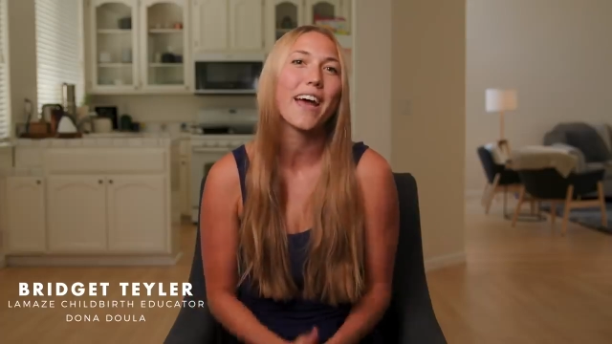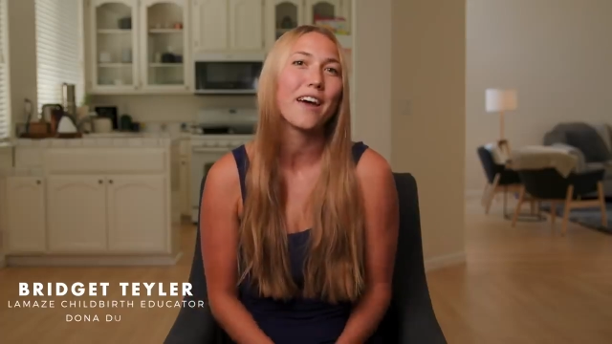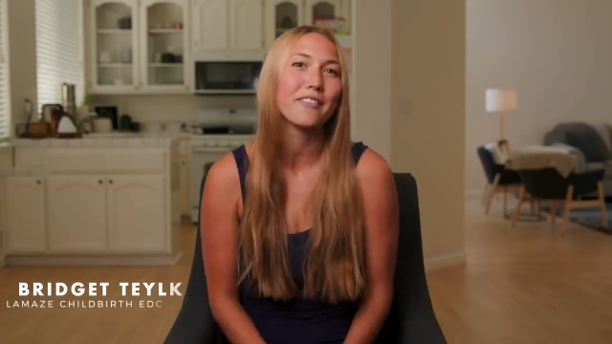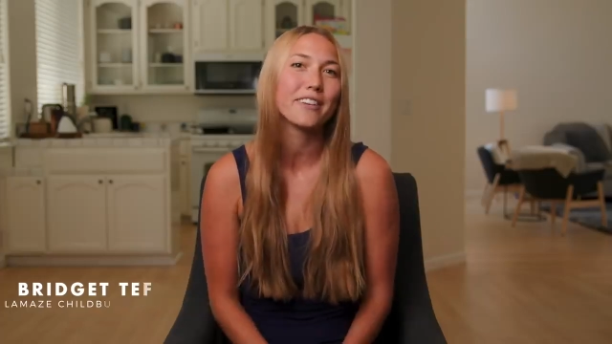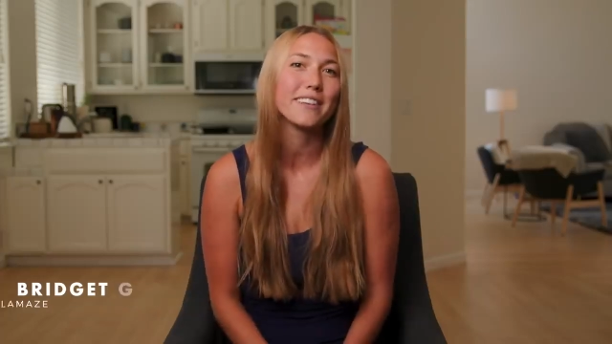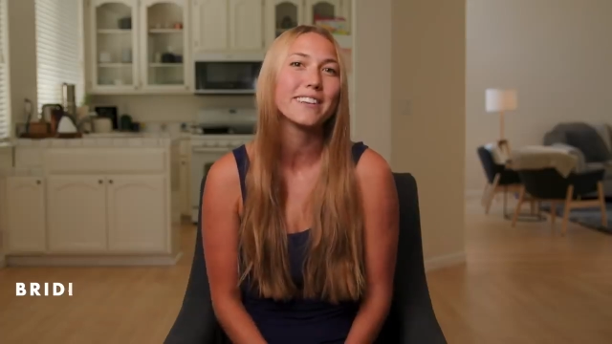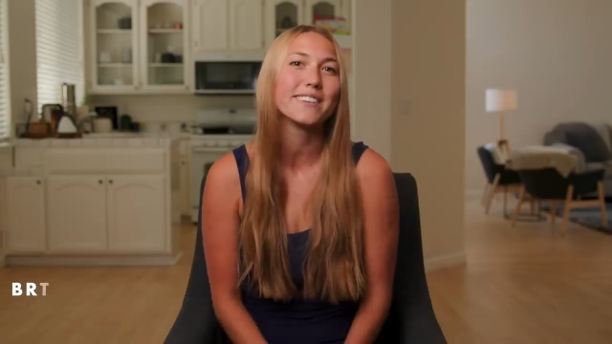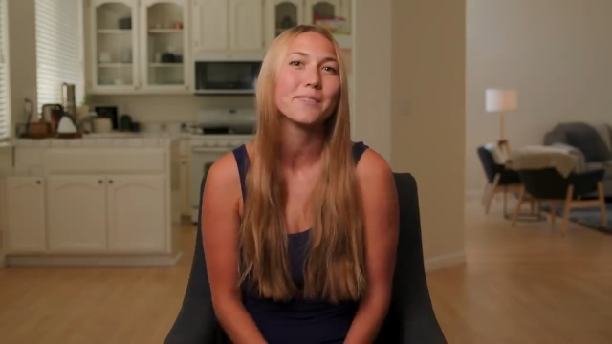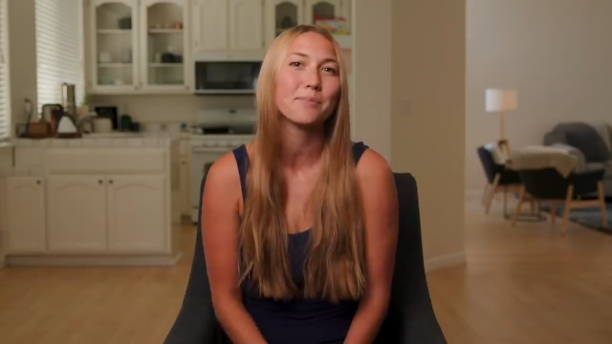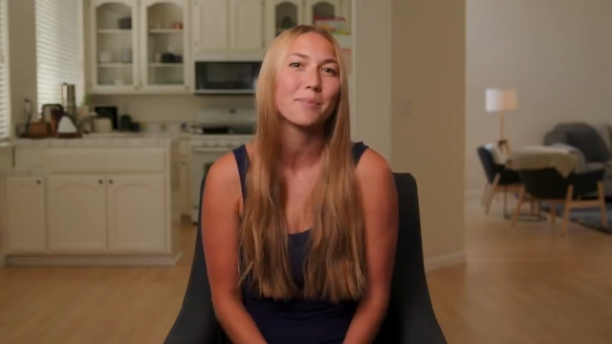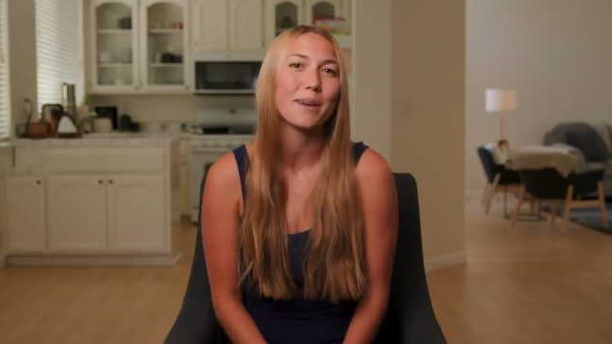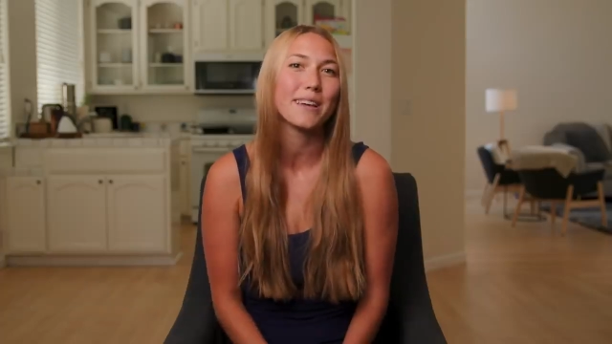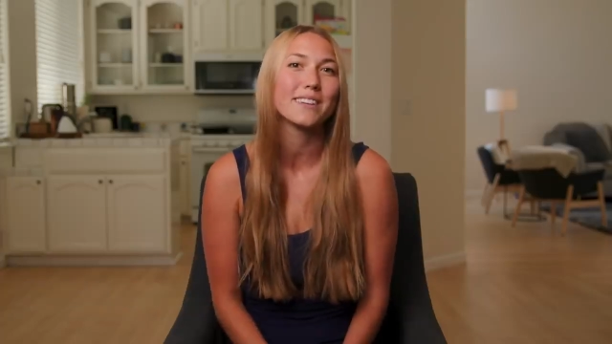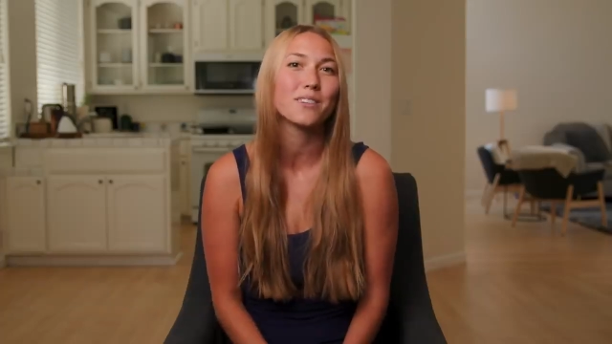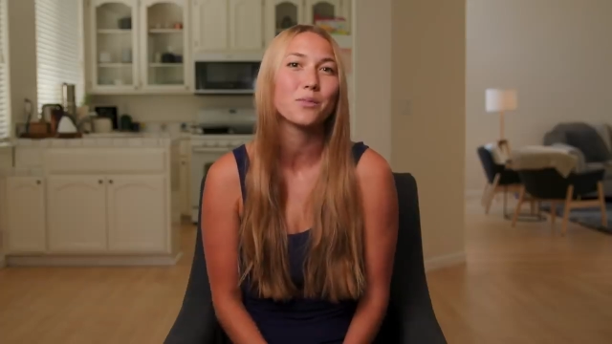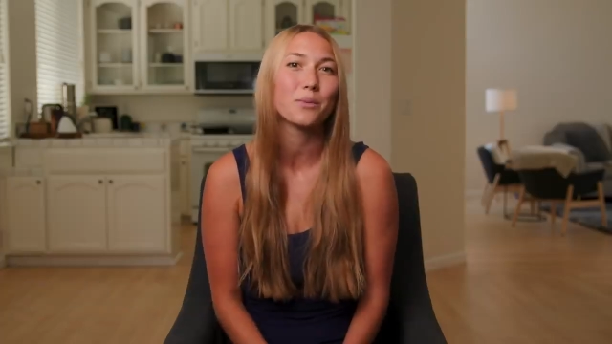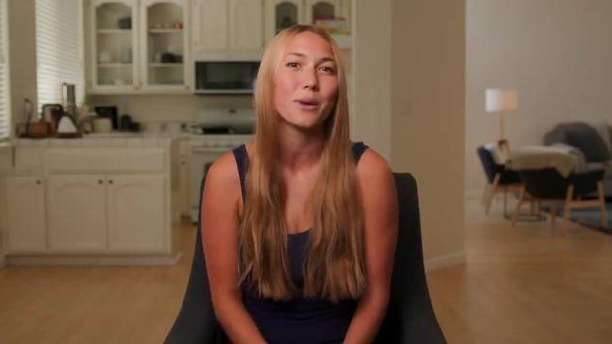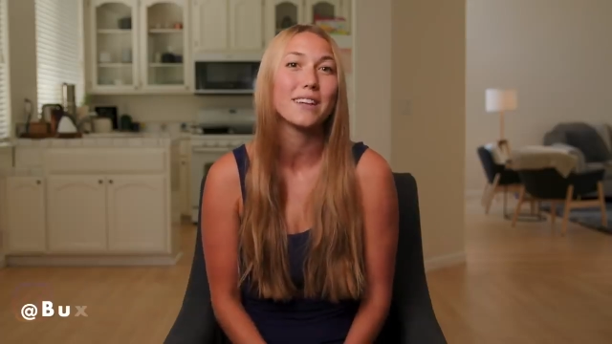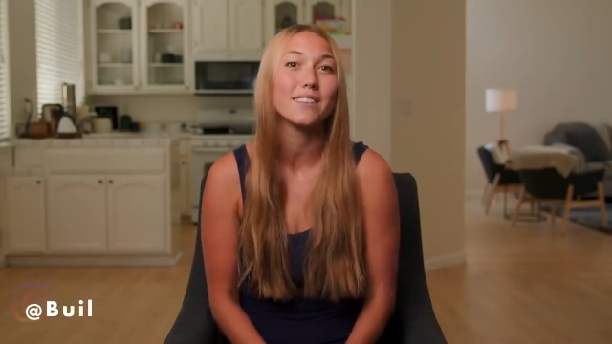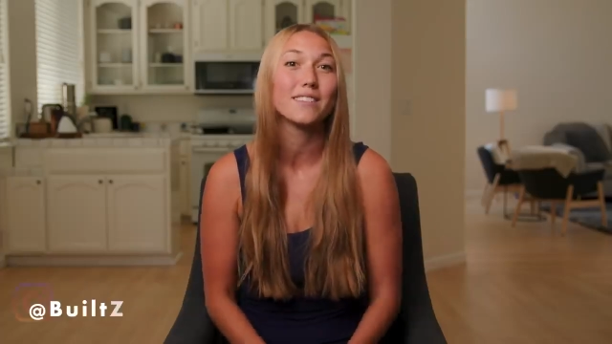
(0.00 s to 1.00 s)

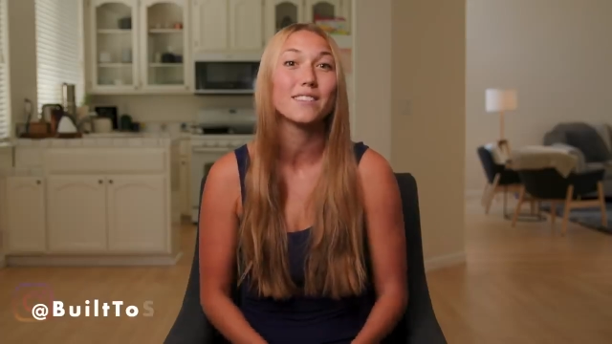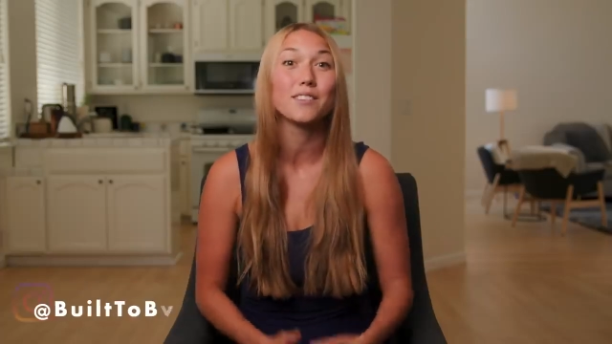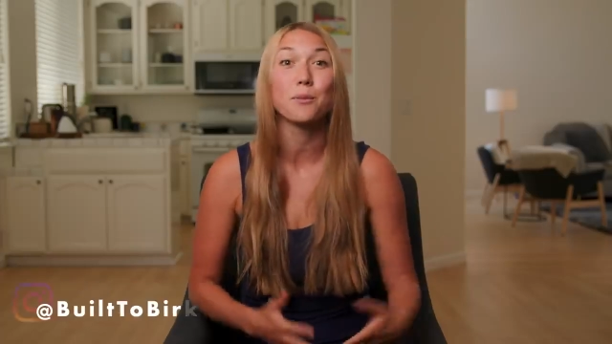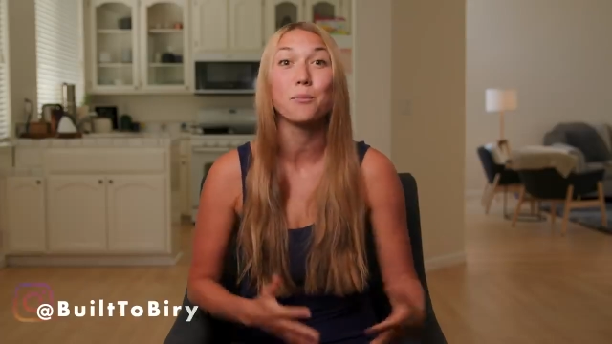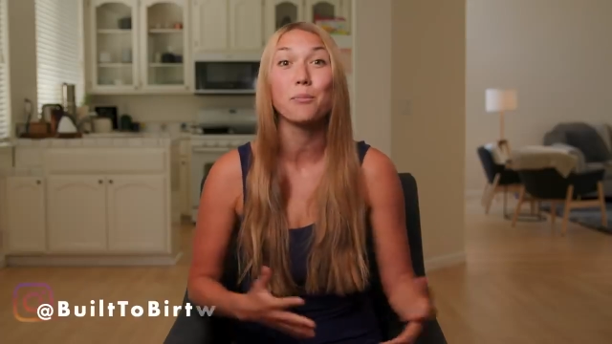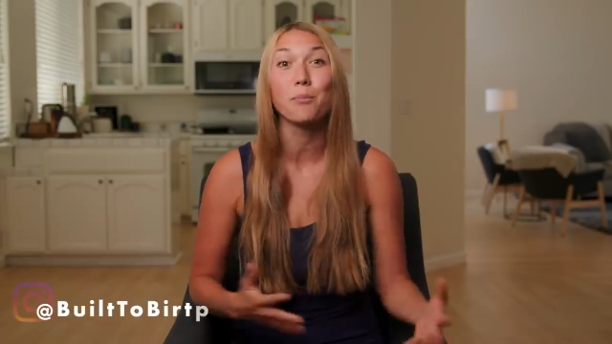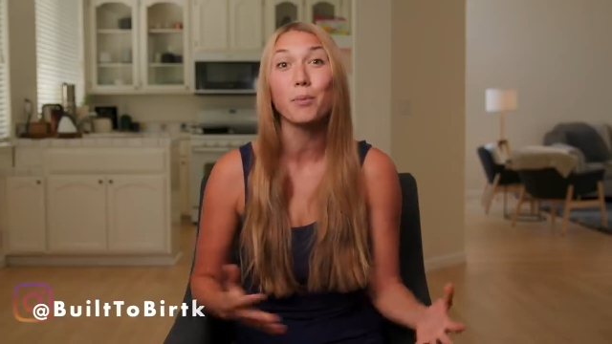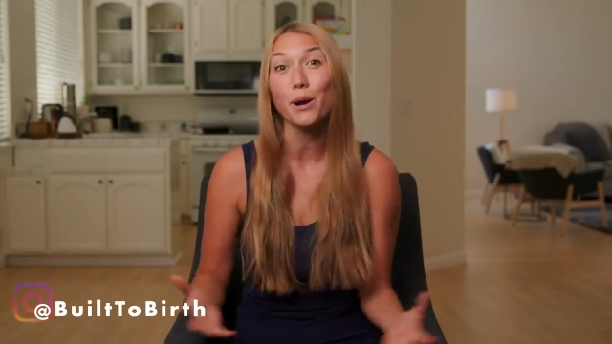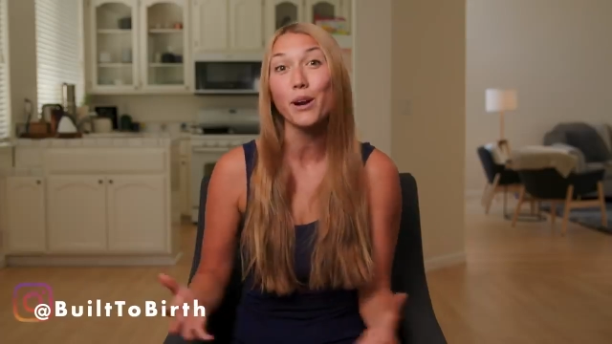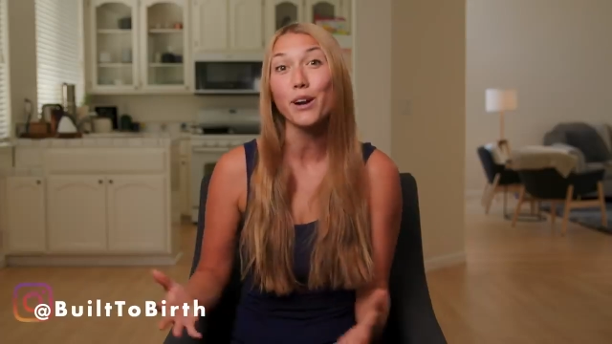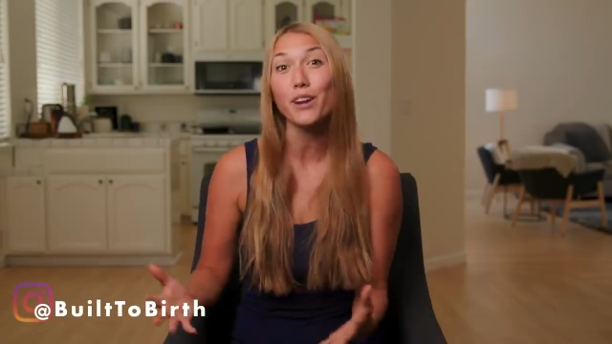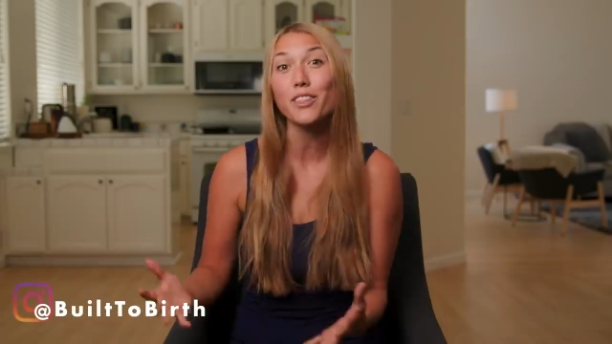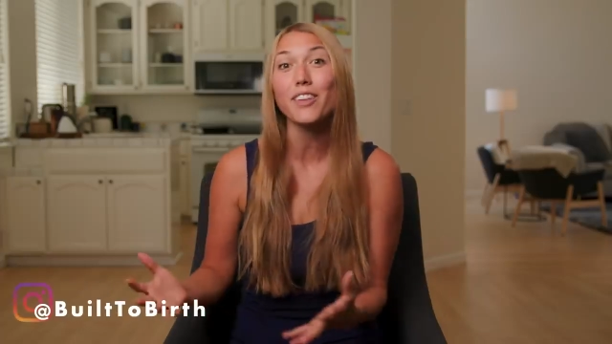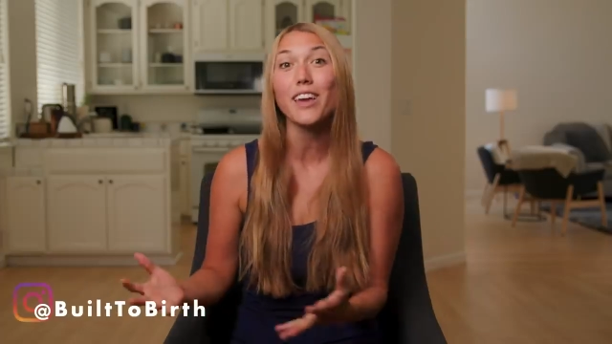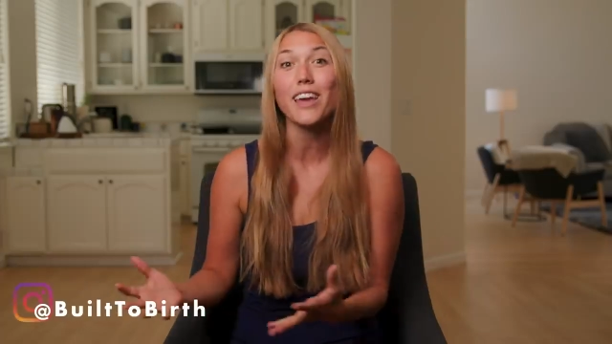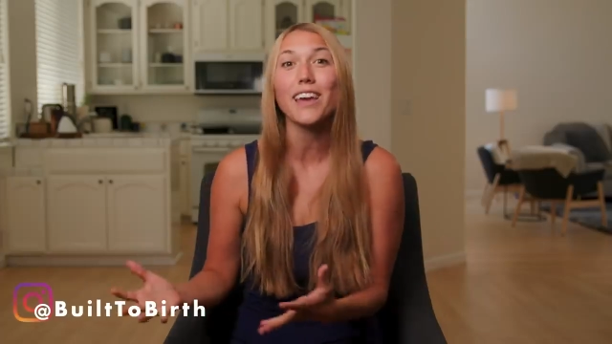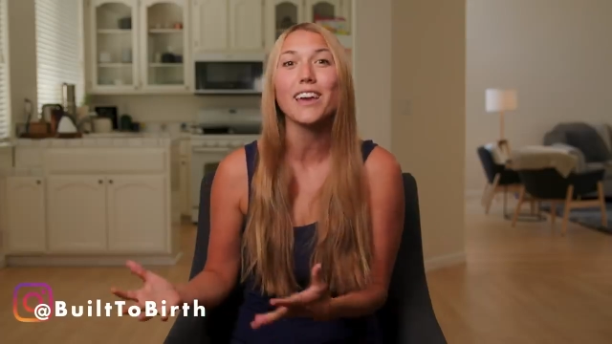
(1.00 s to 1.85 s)
evidence-based ways to birth